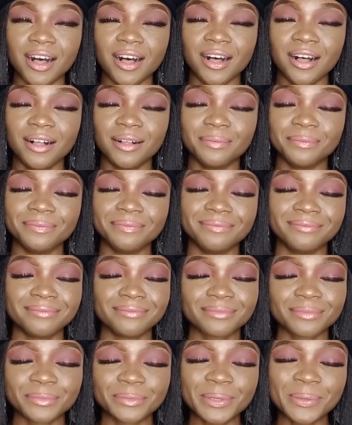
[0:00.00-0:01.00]

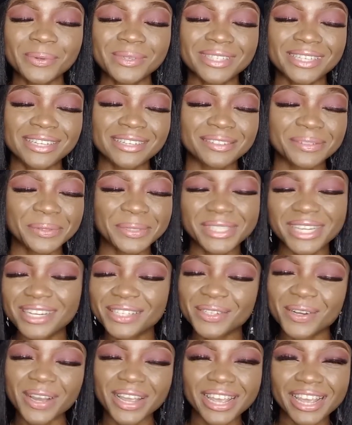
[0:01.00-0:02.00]
we started
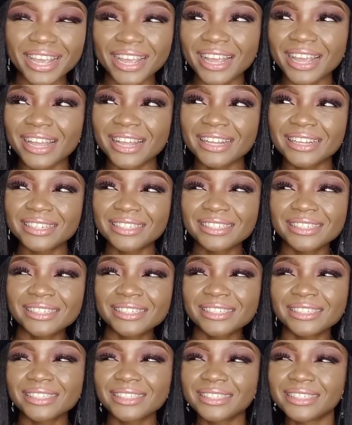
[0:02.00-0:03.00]

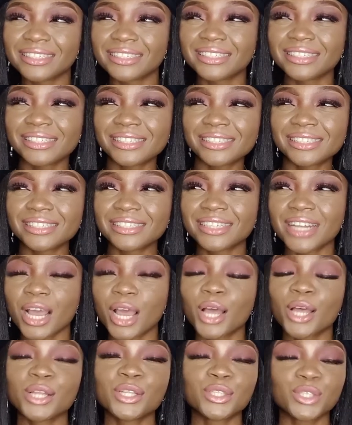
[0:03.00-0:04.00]
talking
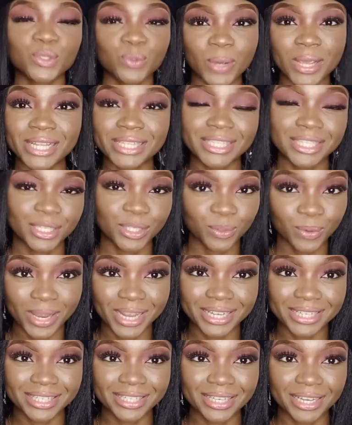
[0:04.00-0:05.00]

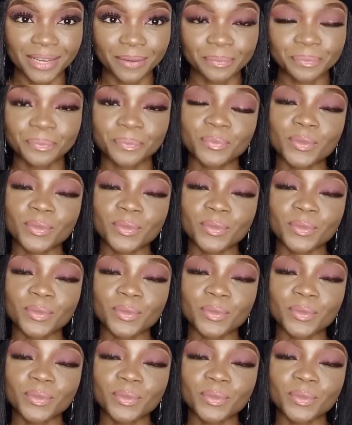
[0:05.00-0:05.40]
2020,